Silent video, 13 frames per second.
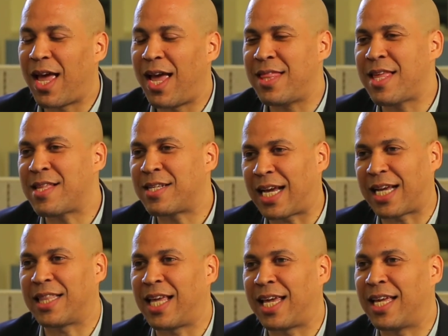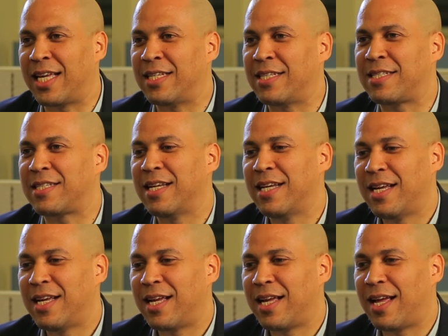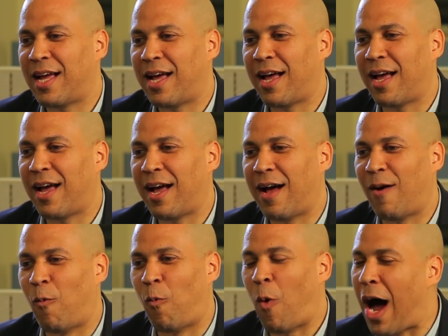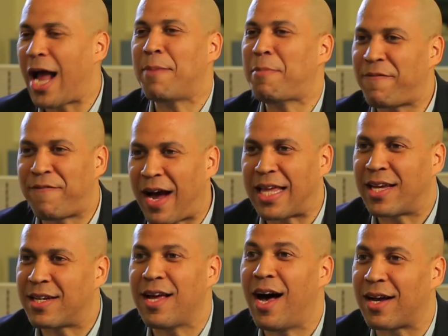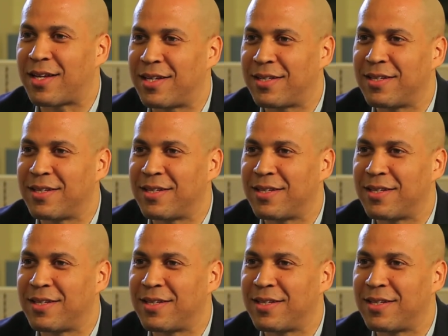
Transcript: And then the second thing is, why am I fighting a duck?